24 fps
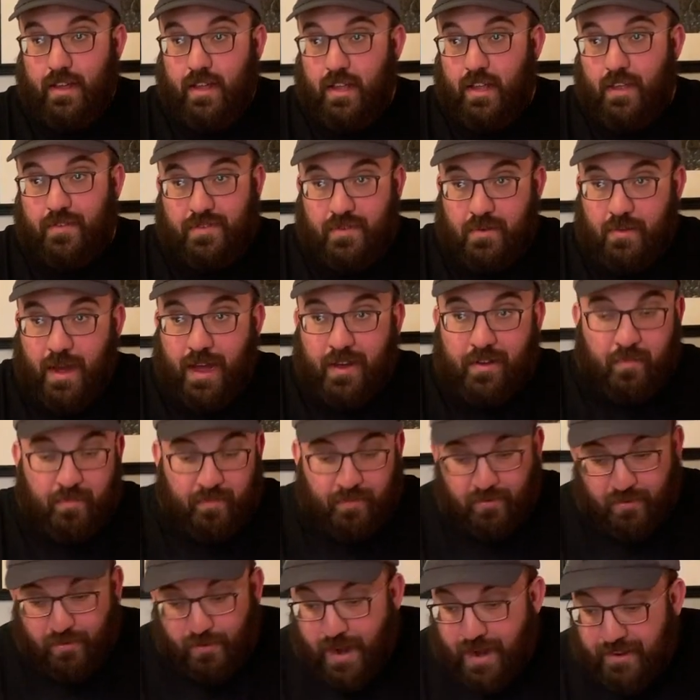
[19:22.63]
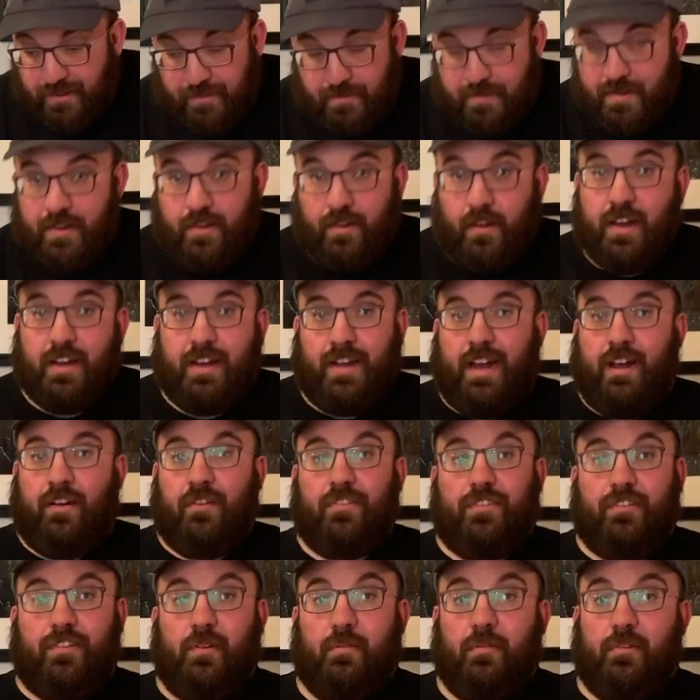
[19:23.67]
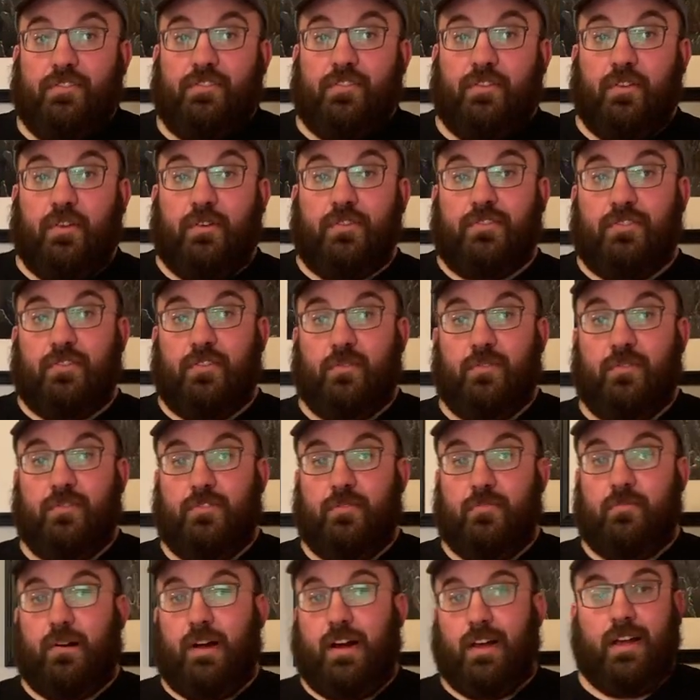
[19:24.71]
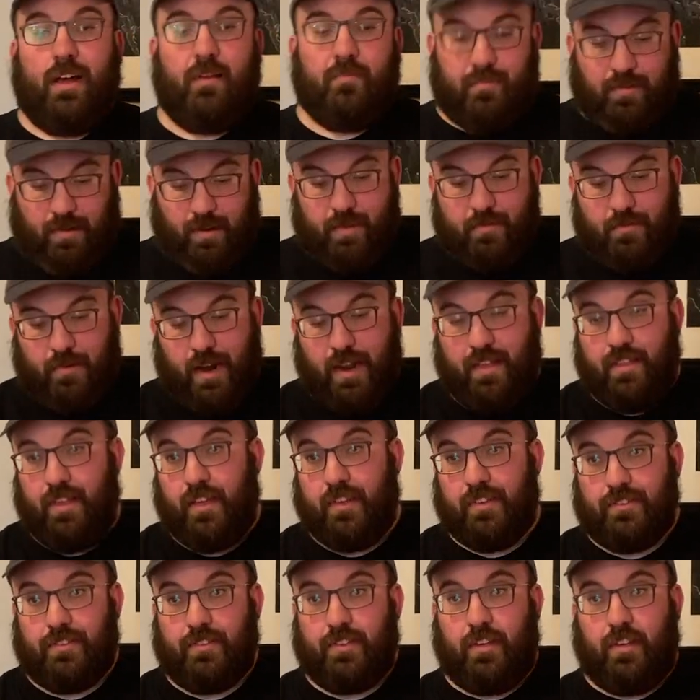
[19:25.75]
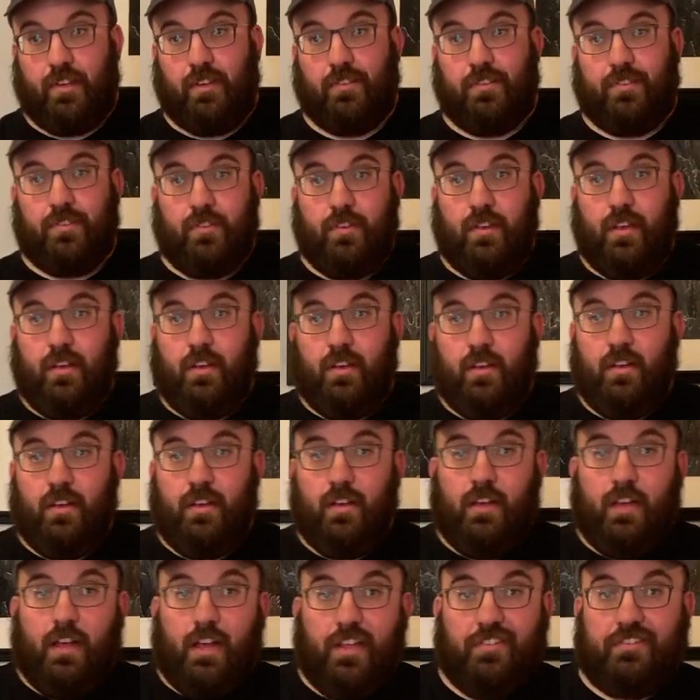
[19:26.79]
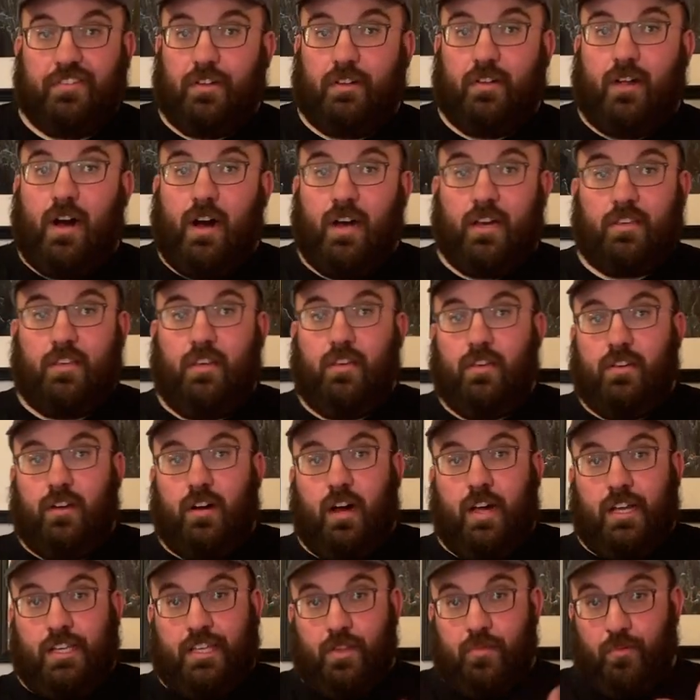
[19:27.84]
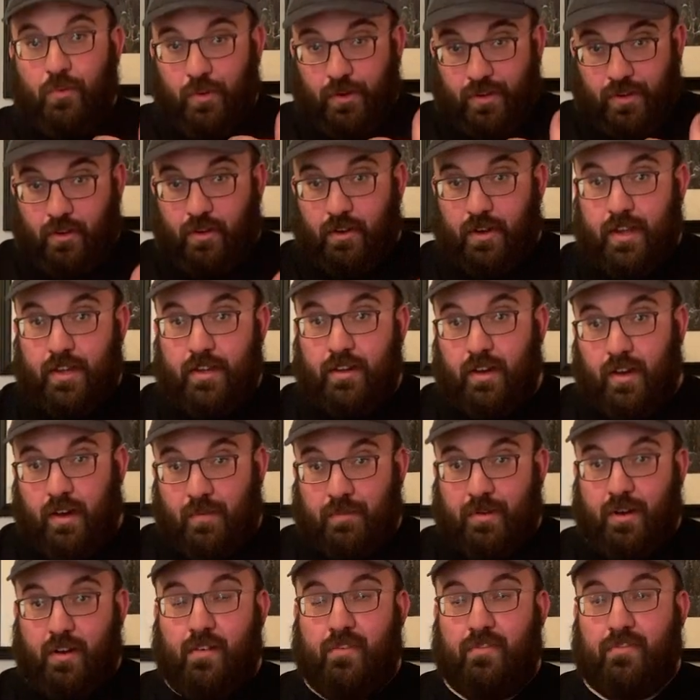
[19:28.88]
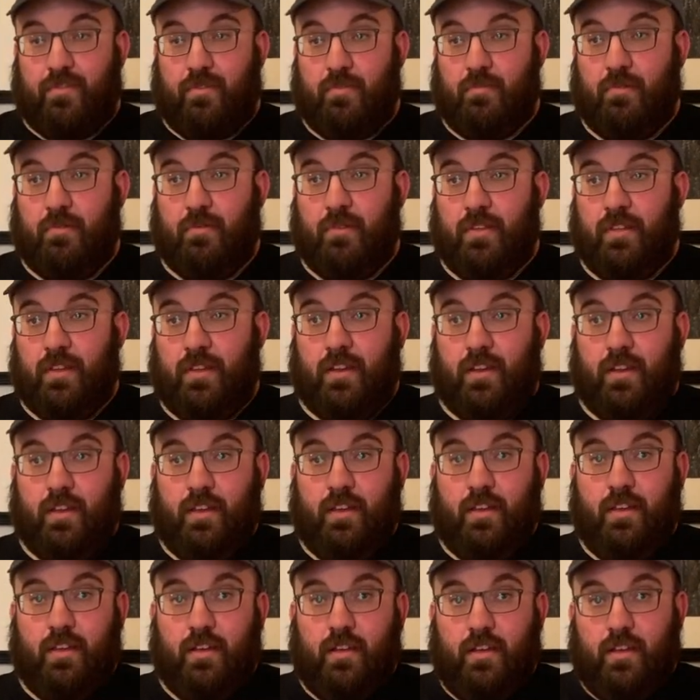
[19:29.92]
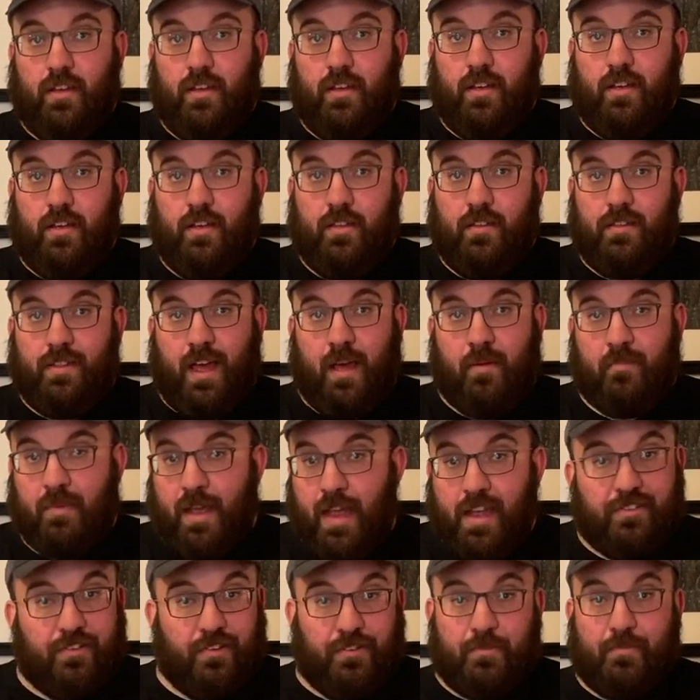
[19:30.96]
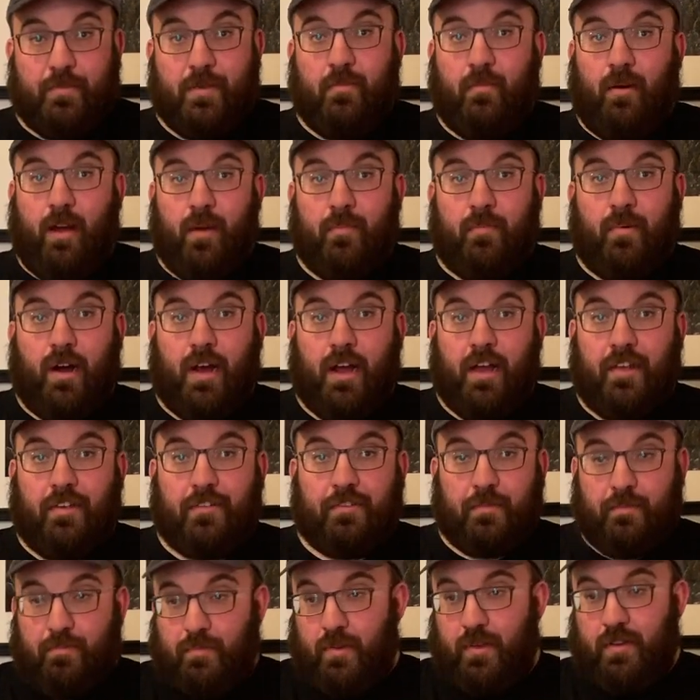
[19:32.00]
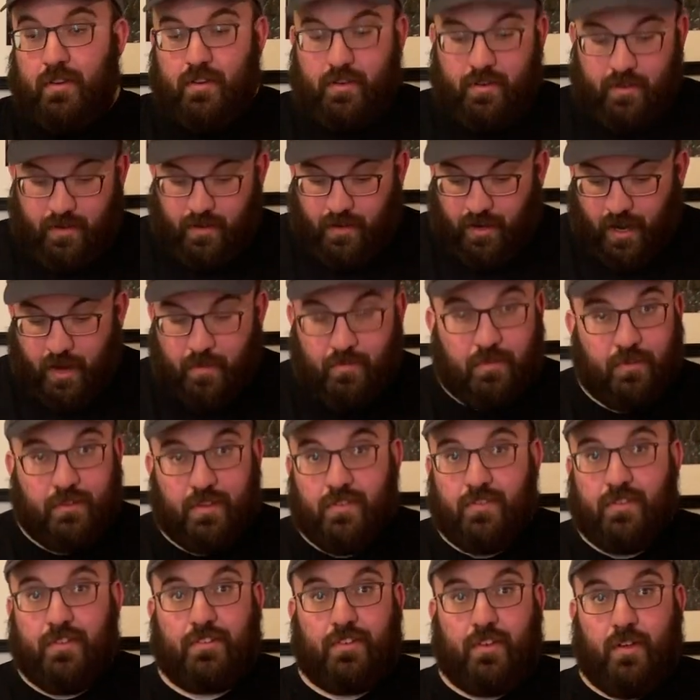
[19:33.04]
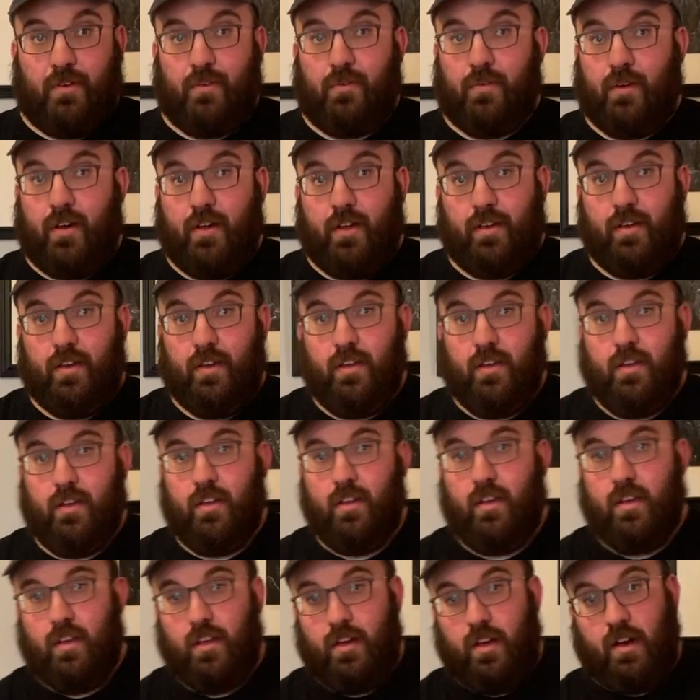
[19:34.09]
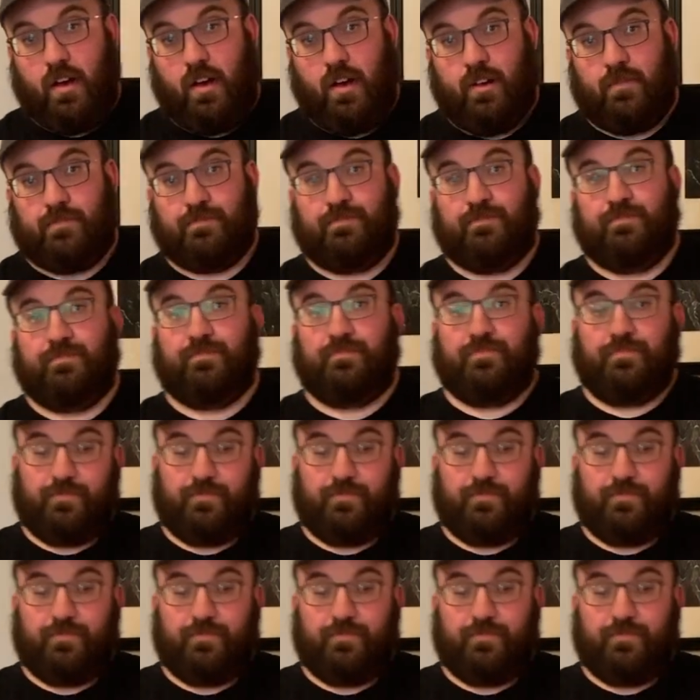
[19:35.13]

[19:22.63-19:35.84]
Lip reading: If you had to press me right now and say which of those 2 would you buy, I'd probably buy this, because it's a Glock. I can work on it. I'm comfortable with it. That may just be my bias, but I believe it's going to run.